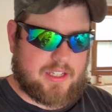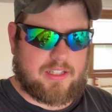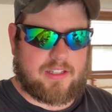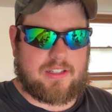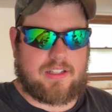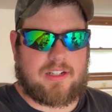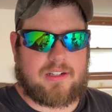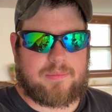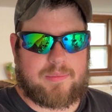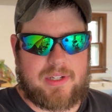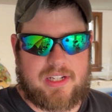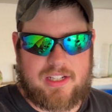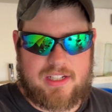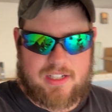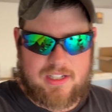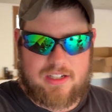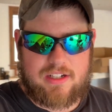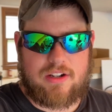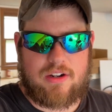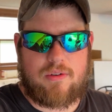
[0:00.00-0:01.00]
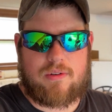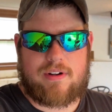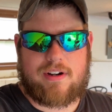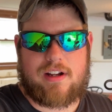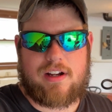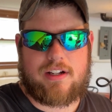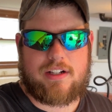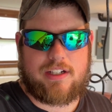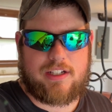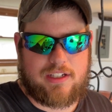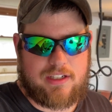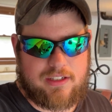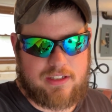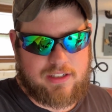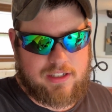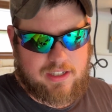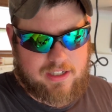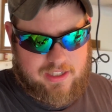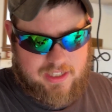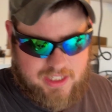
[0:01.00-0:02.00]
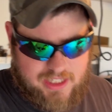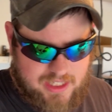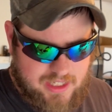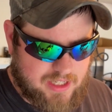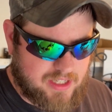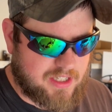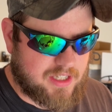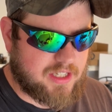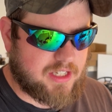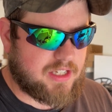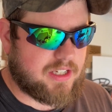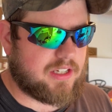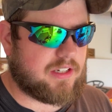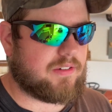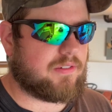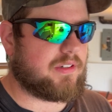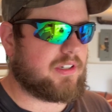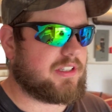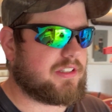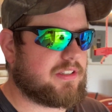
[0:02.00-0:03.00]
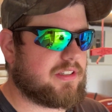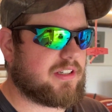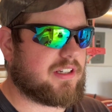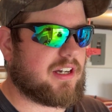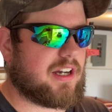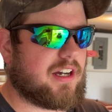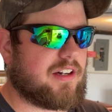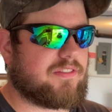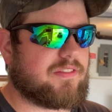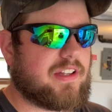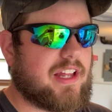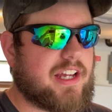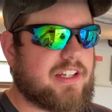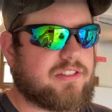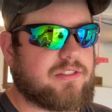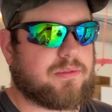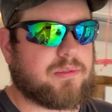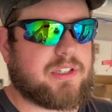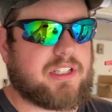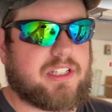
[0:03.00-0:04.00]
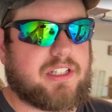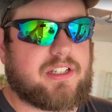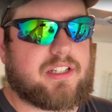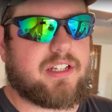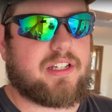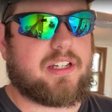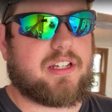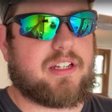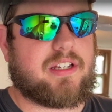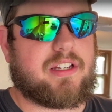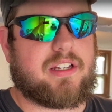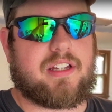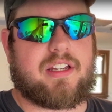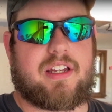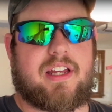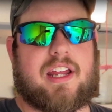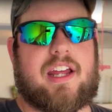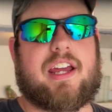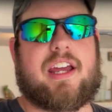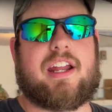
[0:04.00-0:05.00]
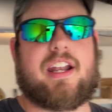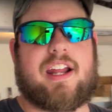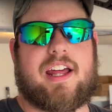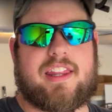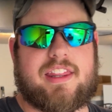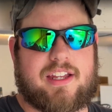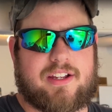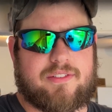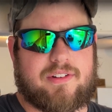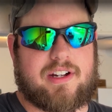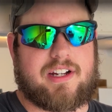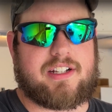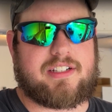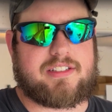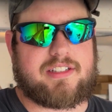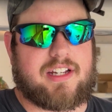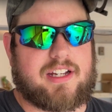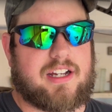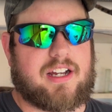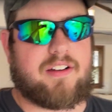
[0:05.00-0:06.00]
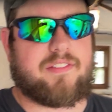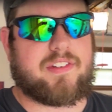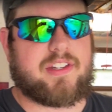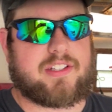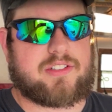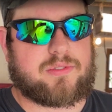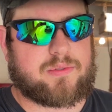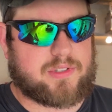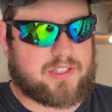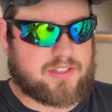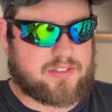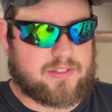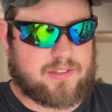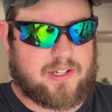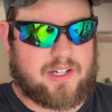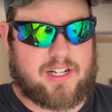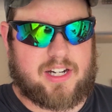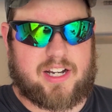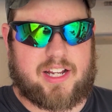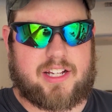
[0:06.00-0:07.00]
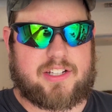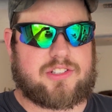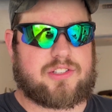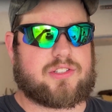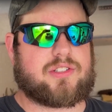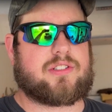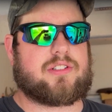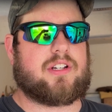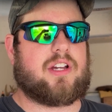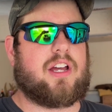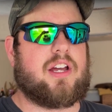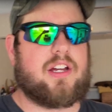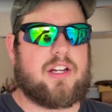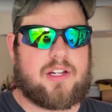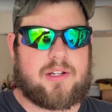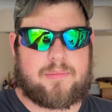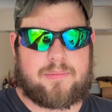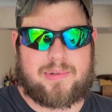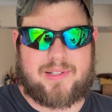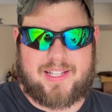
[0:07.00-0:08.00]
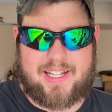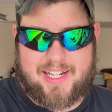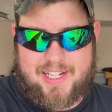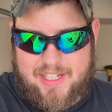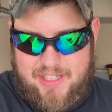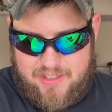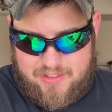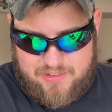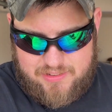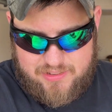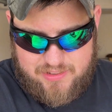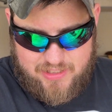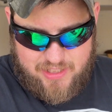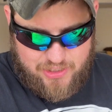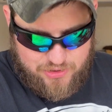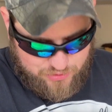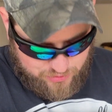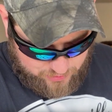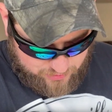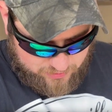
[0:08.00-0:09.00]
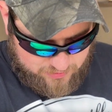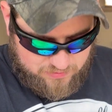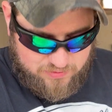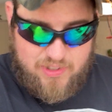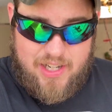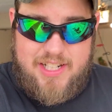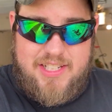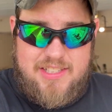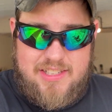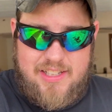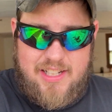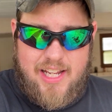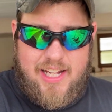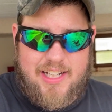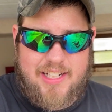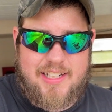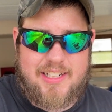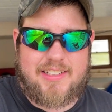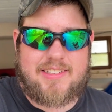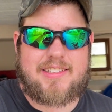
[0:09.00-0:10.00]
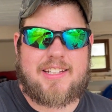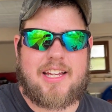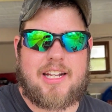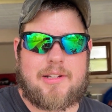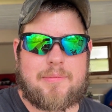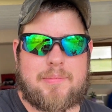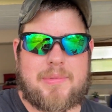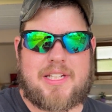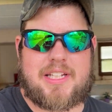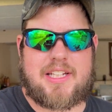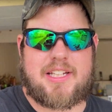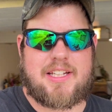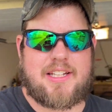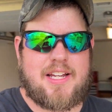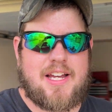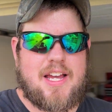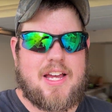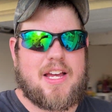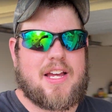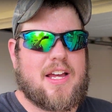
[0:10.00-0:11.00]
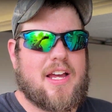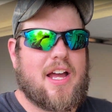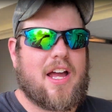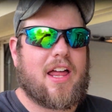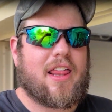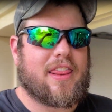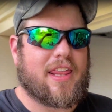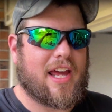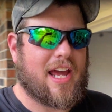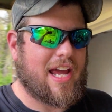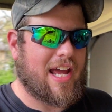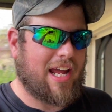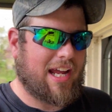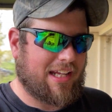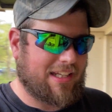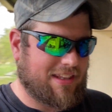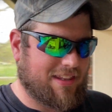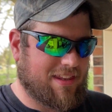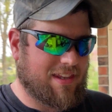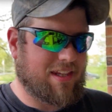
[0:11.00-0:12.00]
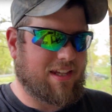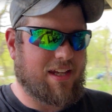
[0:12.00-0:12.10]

little bit going on here. We took off last week, and I think we're going to take off this week. So our next planned scheduled race date is going to be the 8th